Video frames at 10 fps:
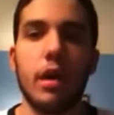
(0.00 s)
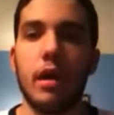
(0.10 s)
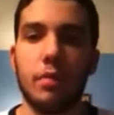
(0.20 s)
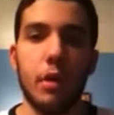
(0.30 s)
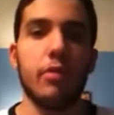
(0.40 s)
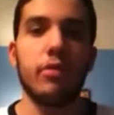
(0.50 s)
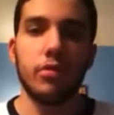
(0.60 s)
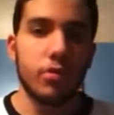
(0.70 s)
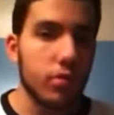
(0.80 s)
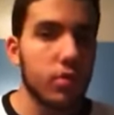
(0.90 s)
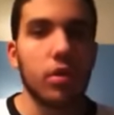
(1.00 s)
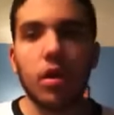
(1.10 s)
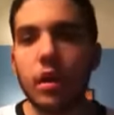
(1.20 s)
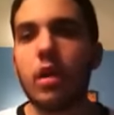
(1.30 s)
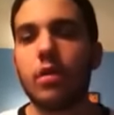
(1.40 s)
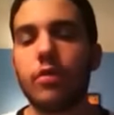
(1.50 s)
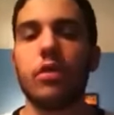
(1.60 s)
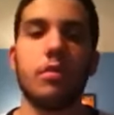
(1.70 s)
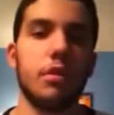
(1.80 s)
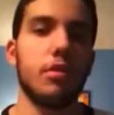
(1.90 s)
a bad pay-per-view. So a solid outing
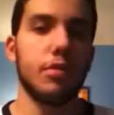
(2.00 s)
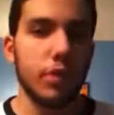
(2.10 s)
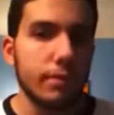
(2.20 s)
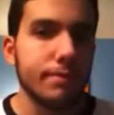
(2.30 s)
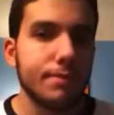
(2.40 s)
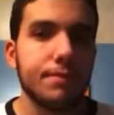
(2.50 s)
for WWE.